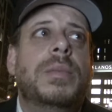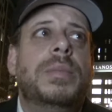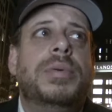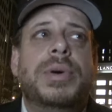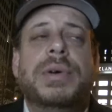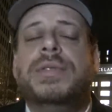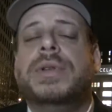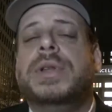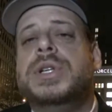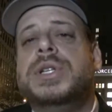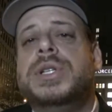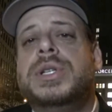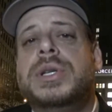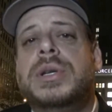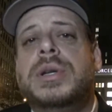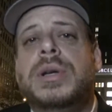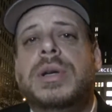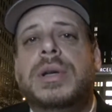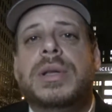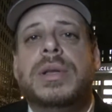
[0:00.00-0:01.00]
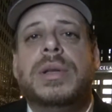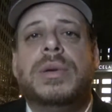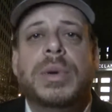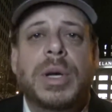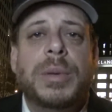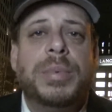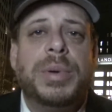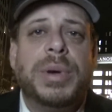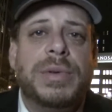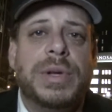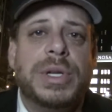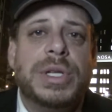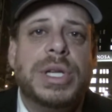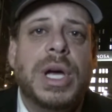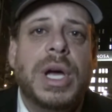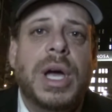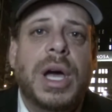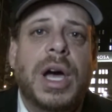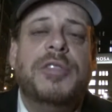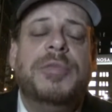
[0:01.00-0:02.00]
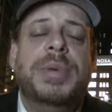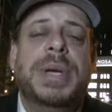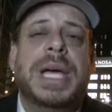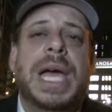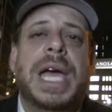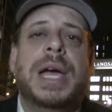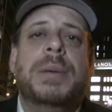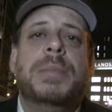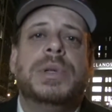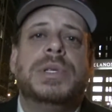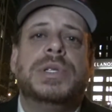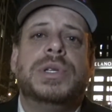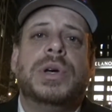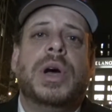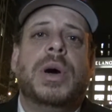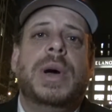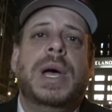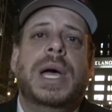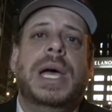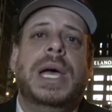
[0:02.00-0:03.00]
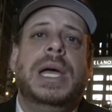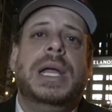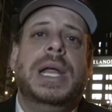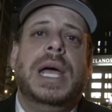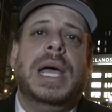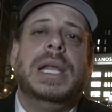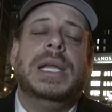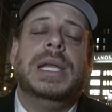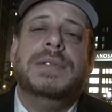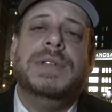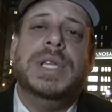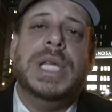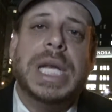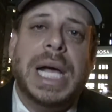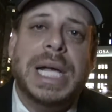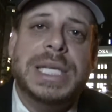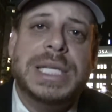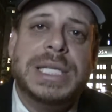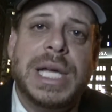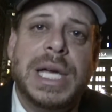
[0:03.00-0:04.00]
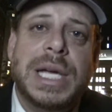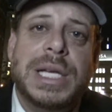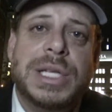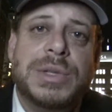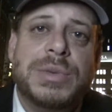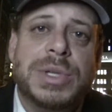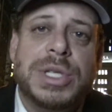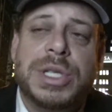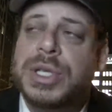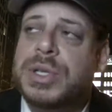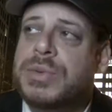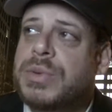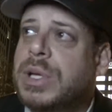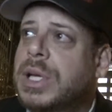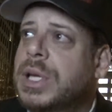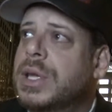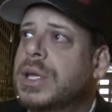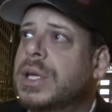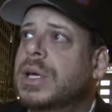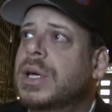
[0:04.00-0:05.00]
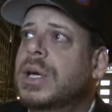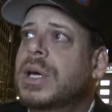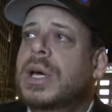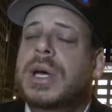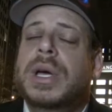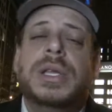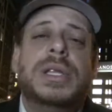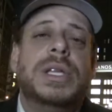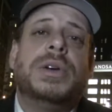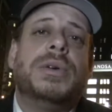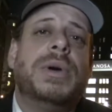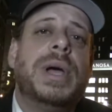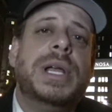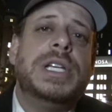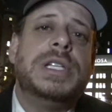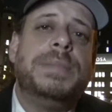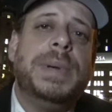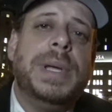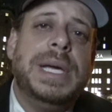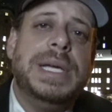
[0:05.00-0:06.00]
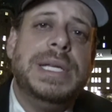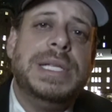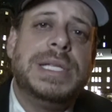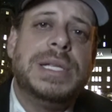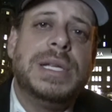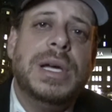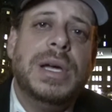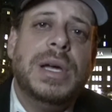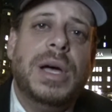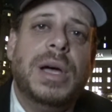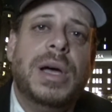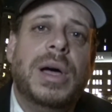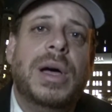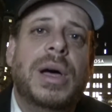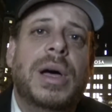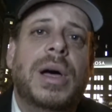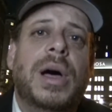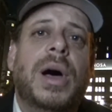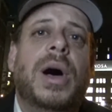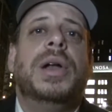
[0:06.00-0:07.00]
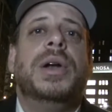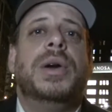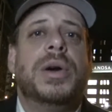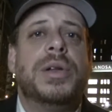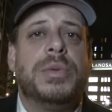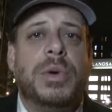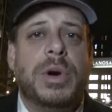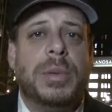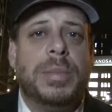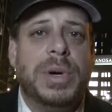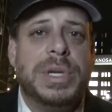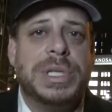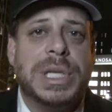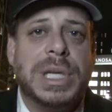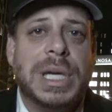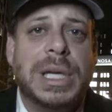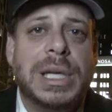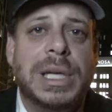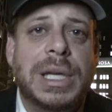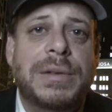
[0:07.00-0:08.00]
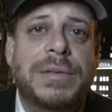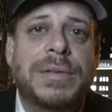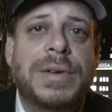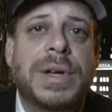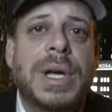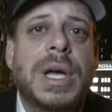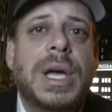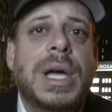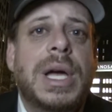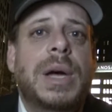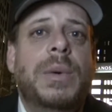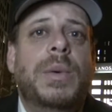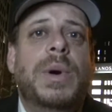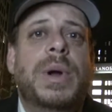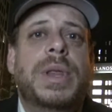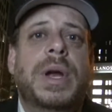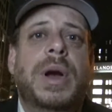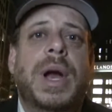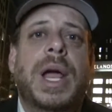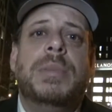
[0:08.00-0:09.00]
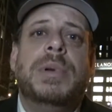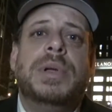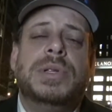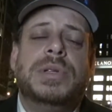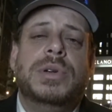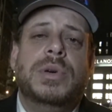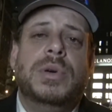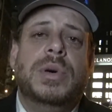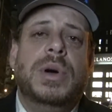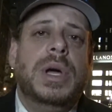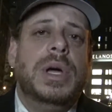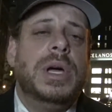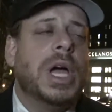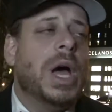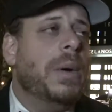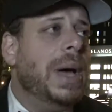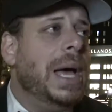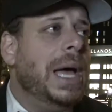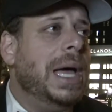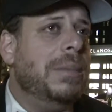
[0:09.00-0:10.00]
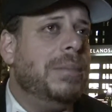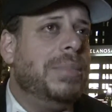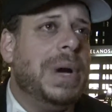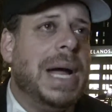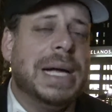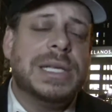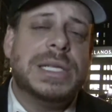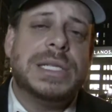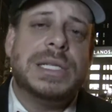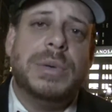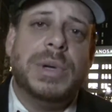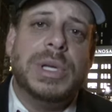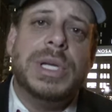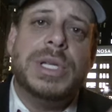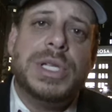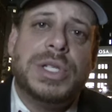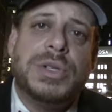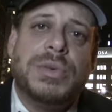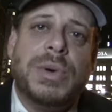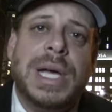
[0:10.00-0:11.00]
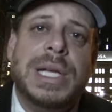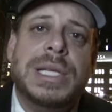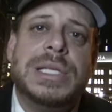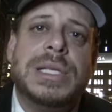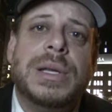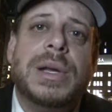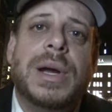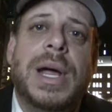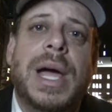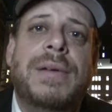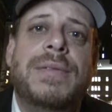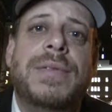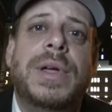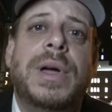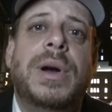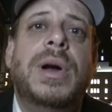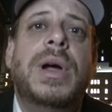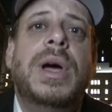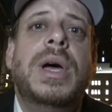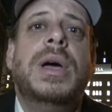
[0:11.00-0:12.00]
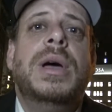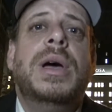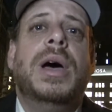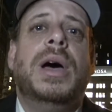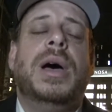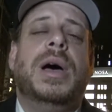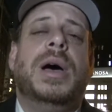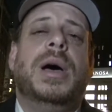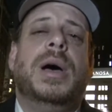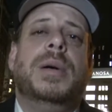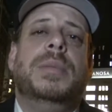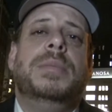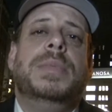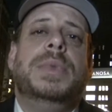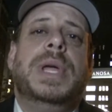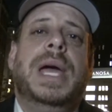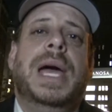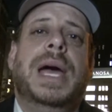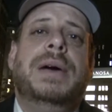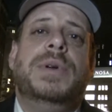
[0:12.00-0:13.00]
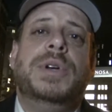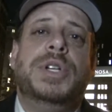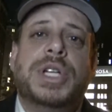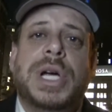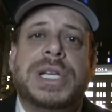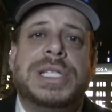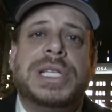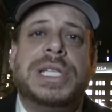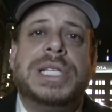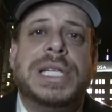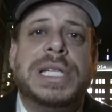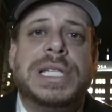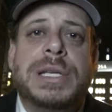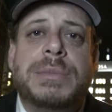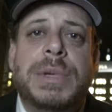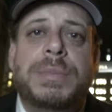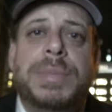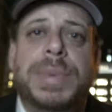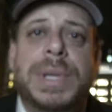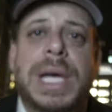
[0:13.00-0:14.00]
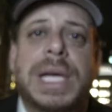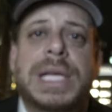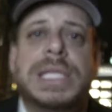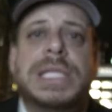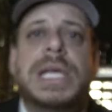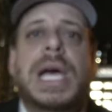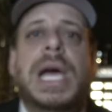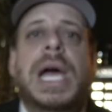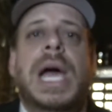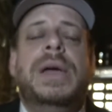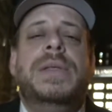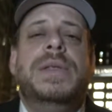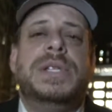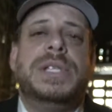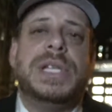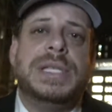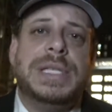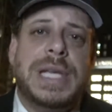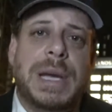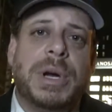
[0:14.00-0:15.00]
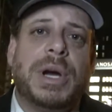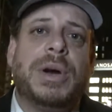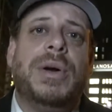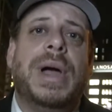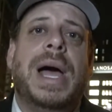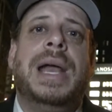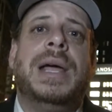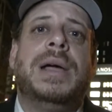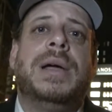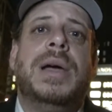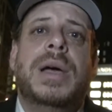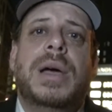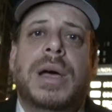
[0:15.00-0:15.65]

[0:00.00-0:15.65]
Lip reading: privilege, the real privilege of being able to go ahead and live in the United States, which is really the greatest place on earth where a person can live, where they're able to go ahead and practice their religious rights, and they have their justice system in place, and there's a democratic